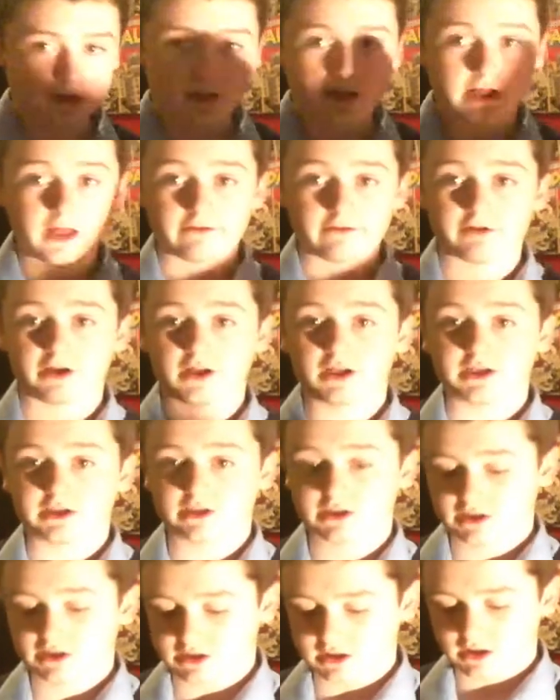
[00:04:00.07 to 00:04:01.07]
like that. Really,
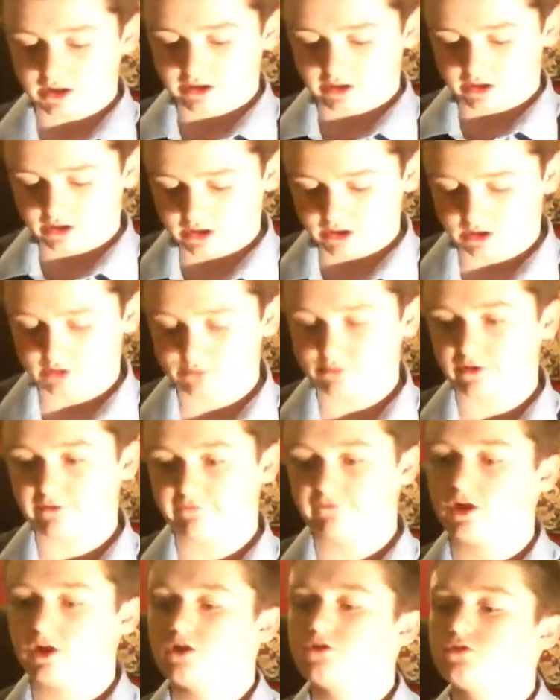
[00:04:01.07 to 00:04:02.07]
it's just like Guinness Book
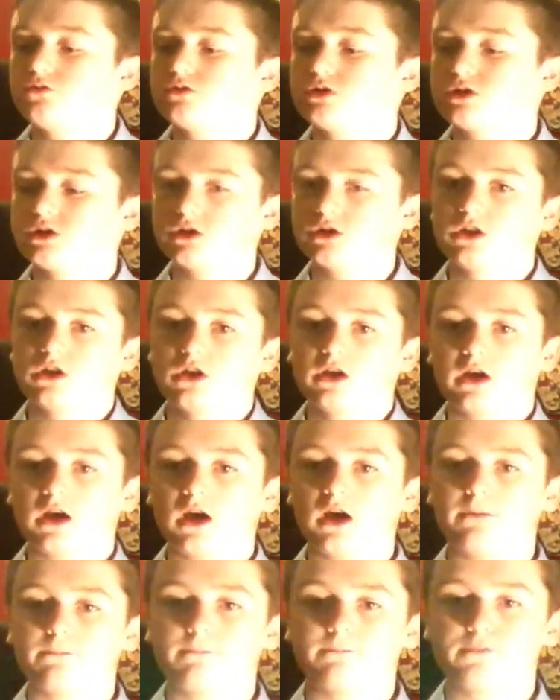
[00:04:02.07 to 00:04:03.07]
of Records.
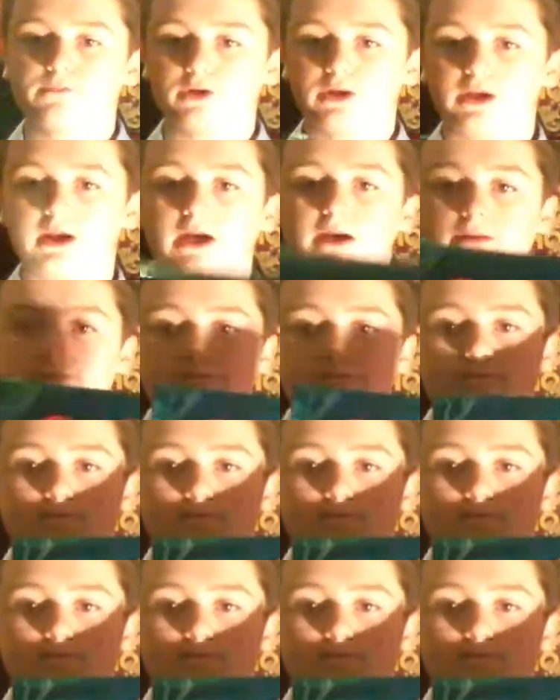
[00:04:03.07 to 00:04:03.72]
Um, but yeah,